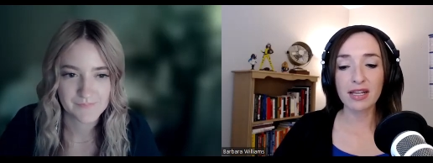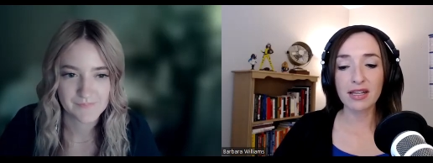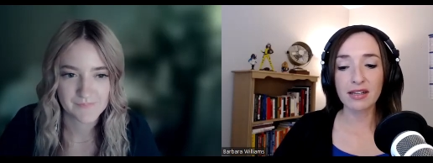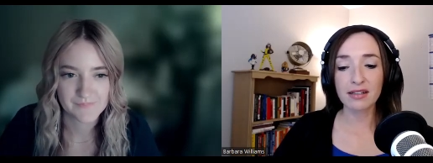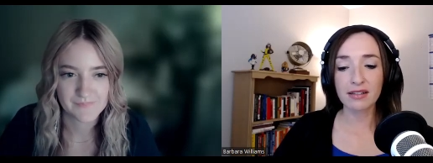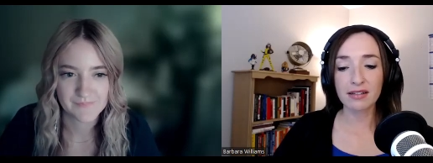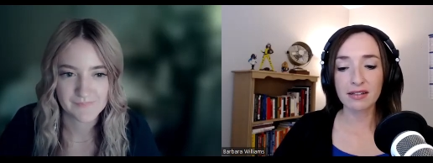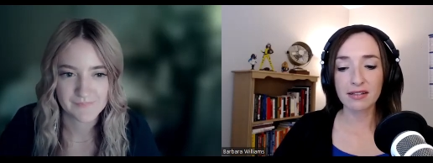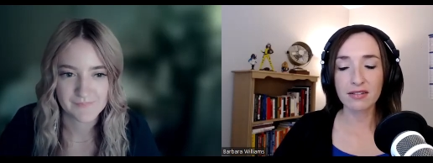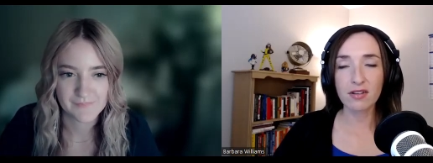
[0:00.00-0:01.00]
Speaker 1: any
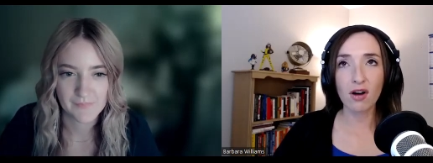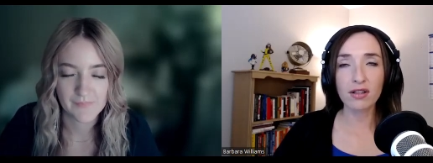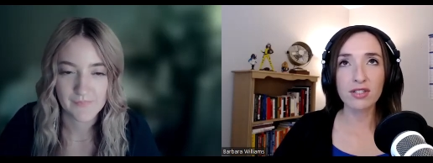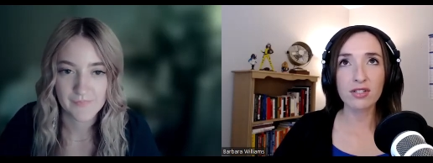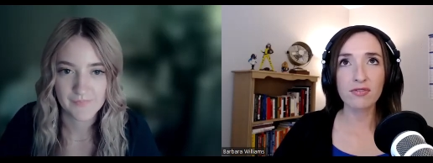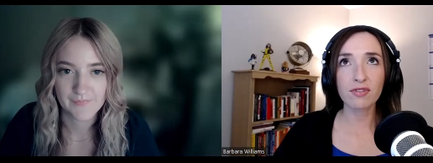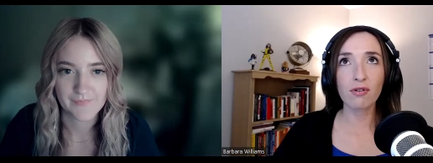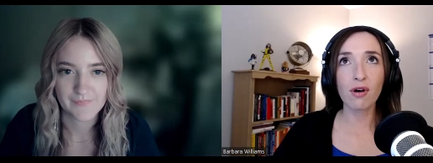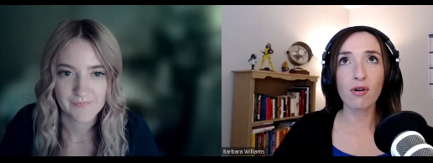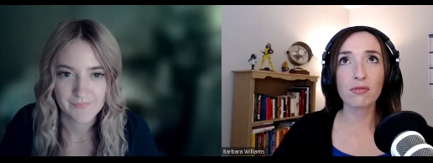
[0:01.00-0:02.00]
knowledge of
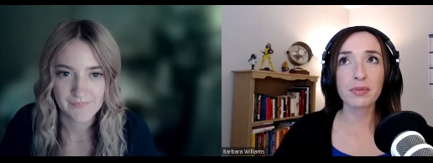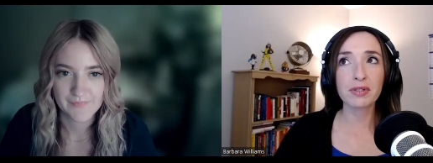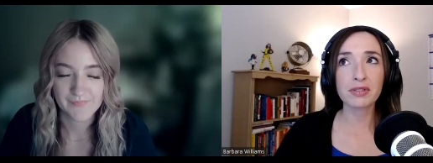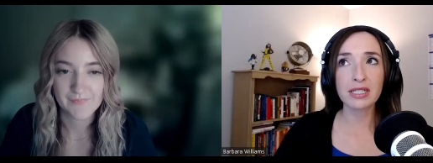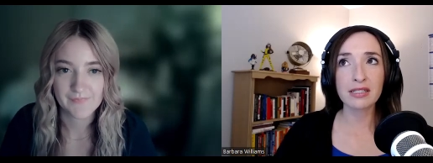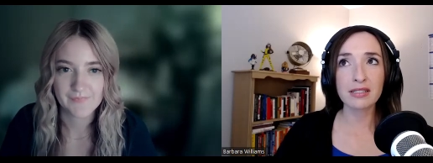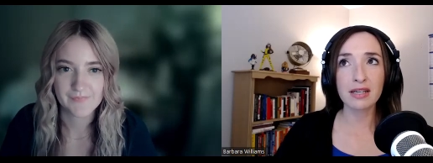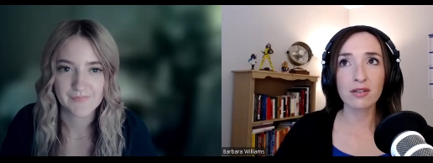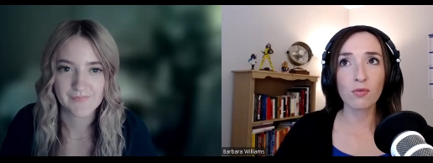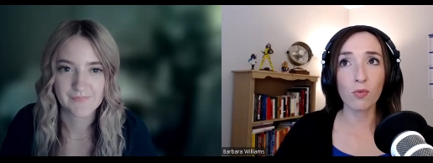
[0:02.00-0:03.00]
your own buildings
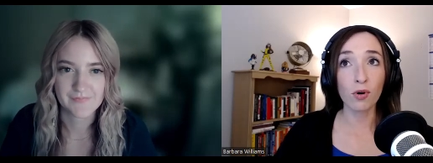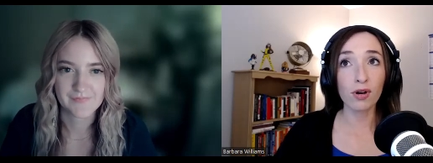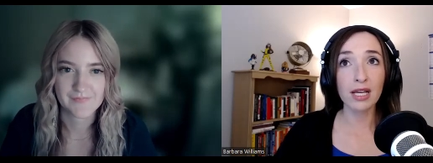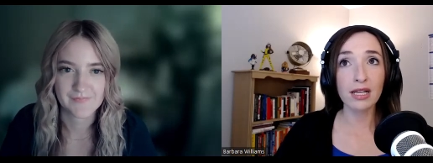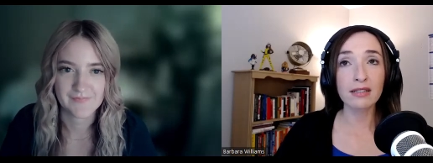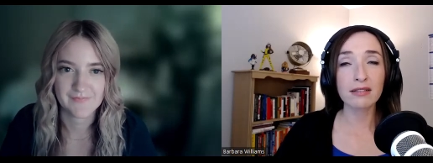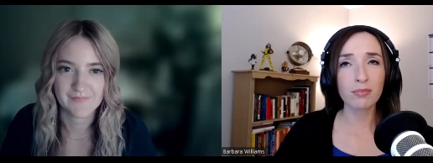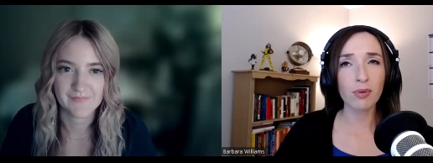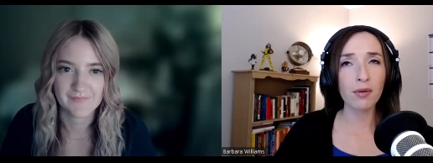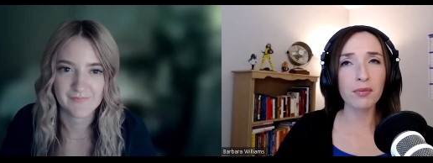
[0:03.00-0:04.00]
that you work
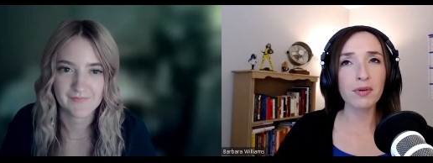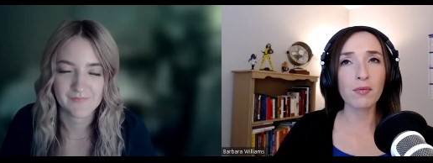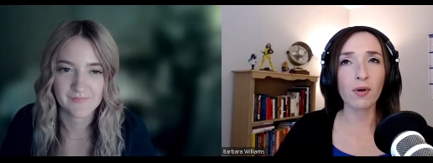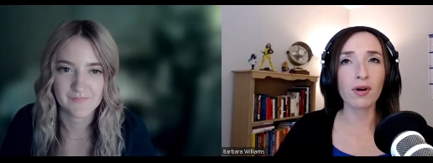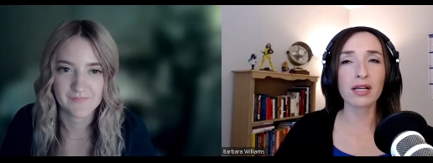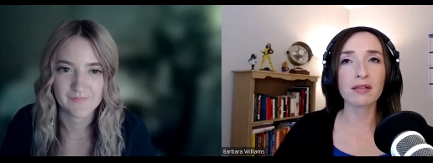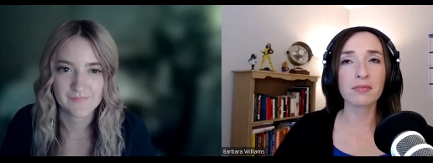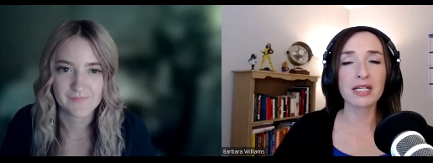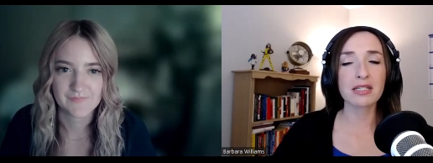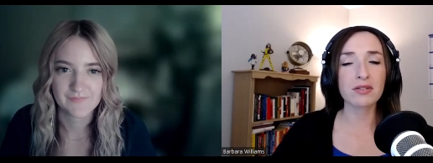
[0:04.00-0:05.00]
in, probably work in
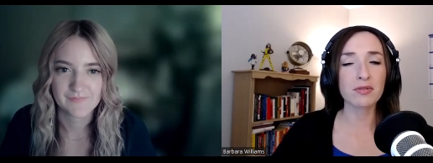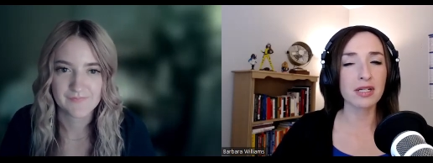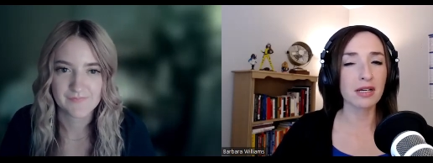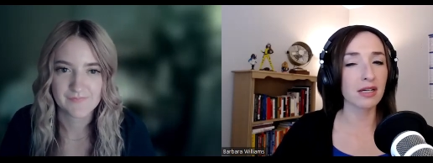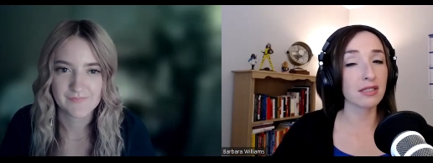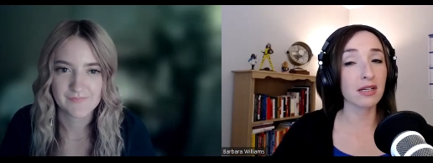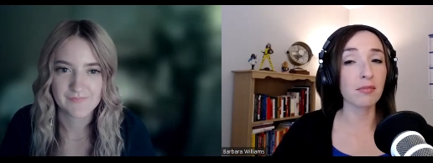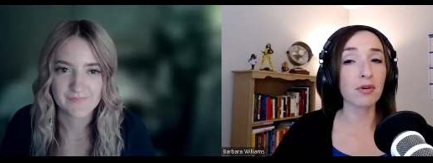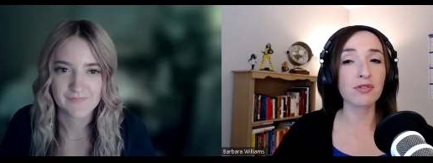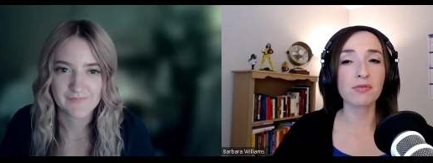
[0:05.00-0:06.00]
because this was like it's a
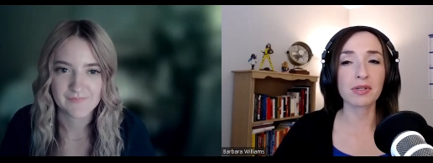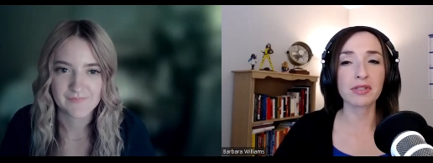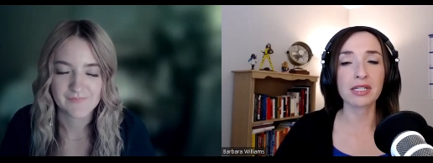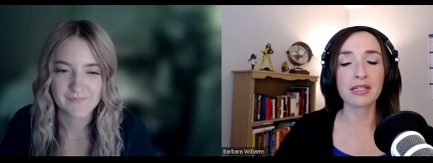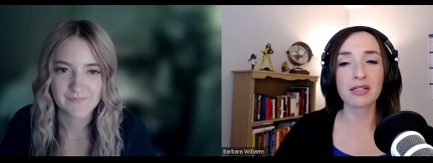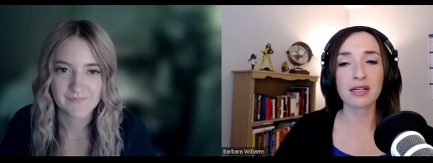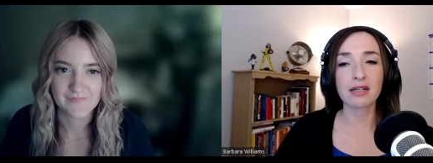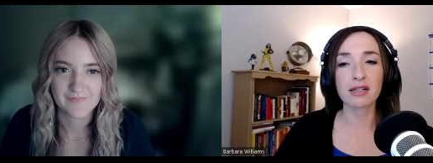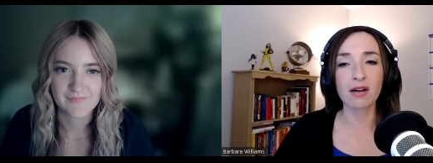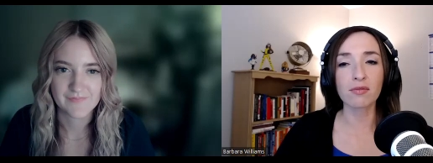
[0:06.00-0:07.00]
commercial building,
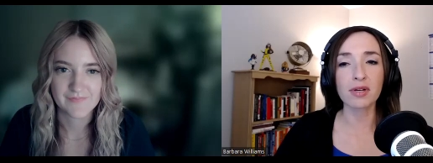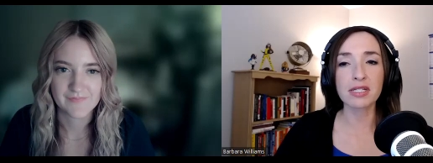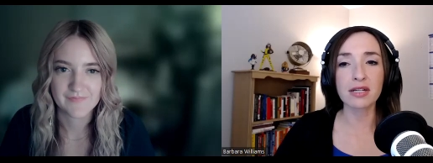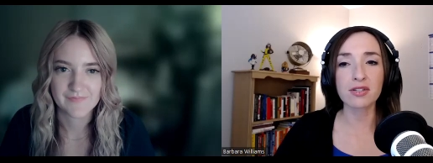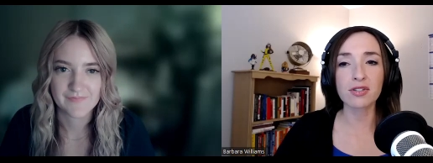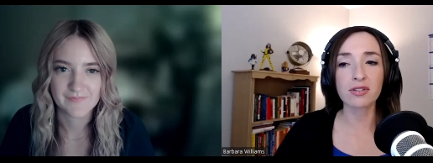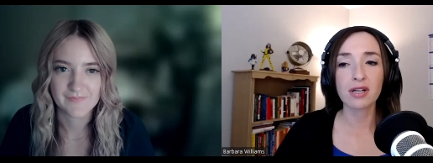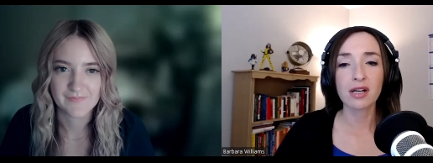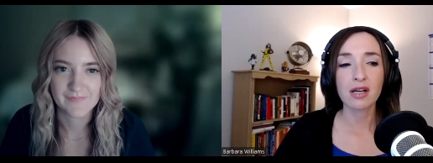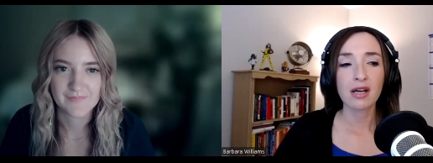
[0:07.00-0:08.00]
uh, not
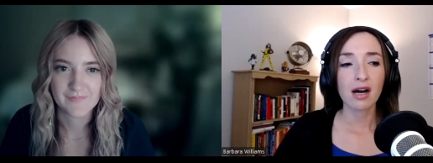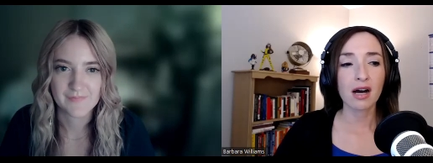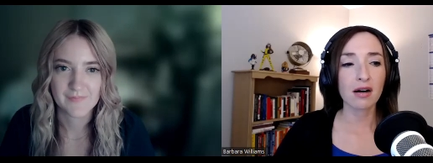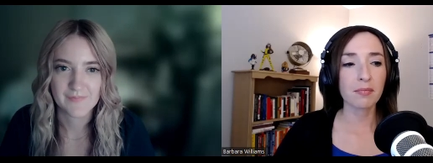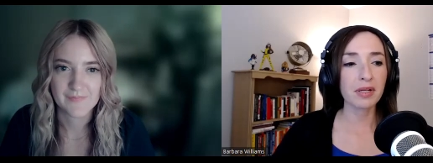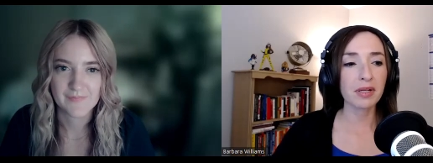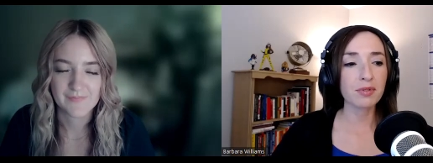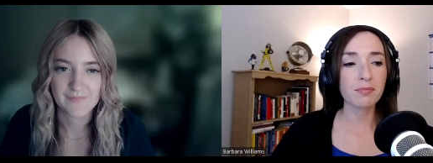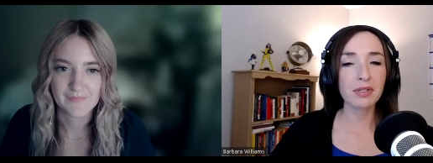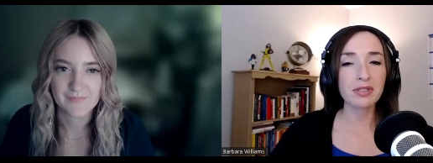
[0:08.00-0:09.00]
residential. Um, but it
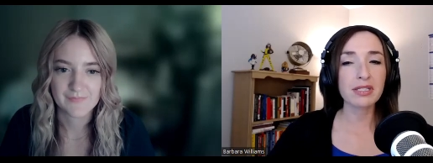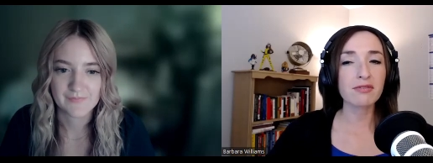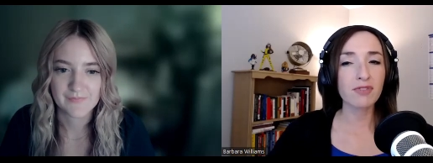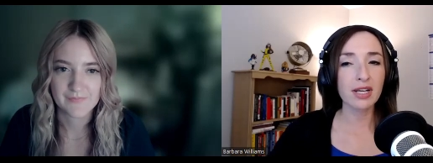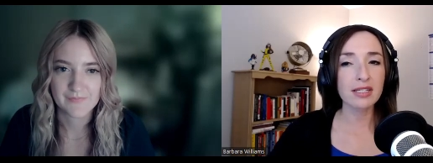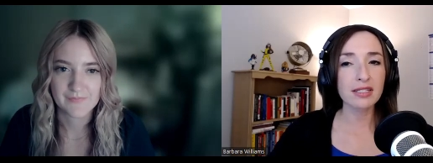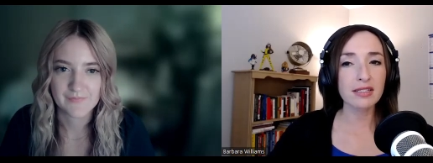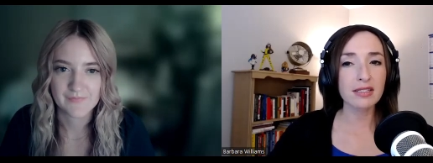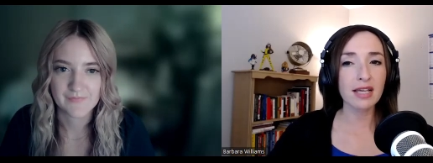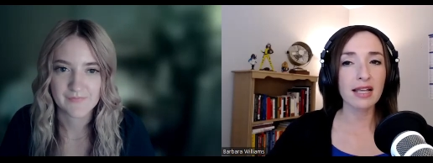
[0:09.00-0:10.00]
was built in
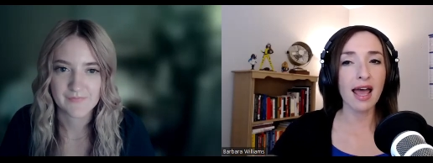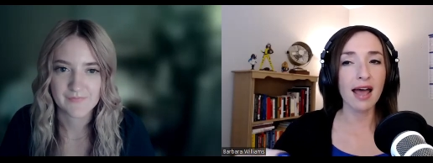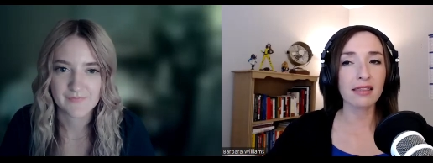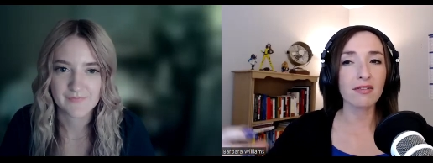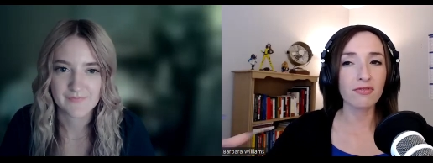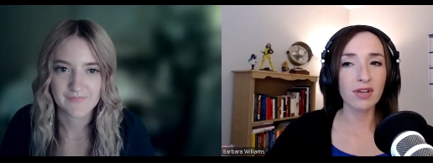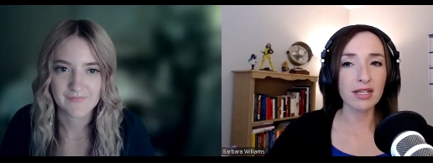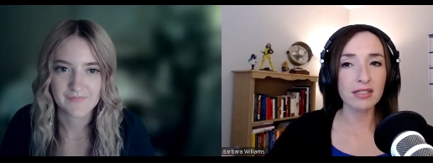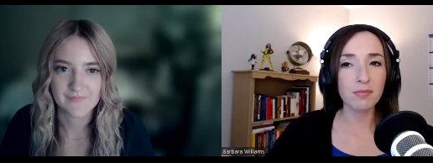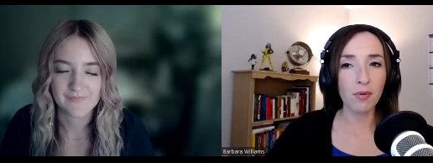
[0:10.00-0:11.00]
phases and at the
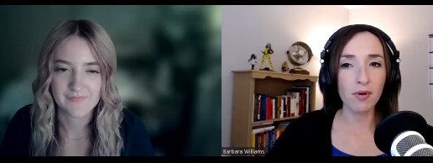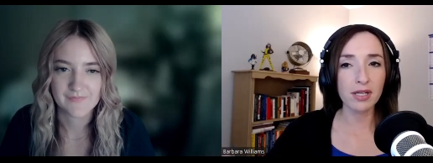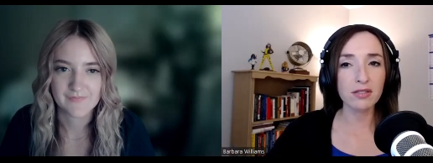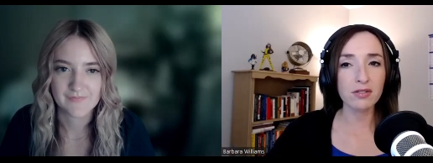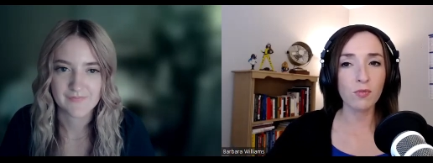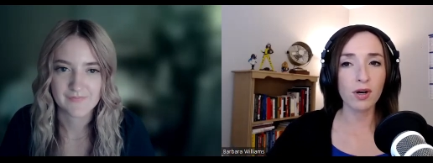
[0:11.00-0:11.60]
phase points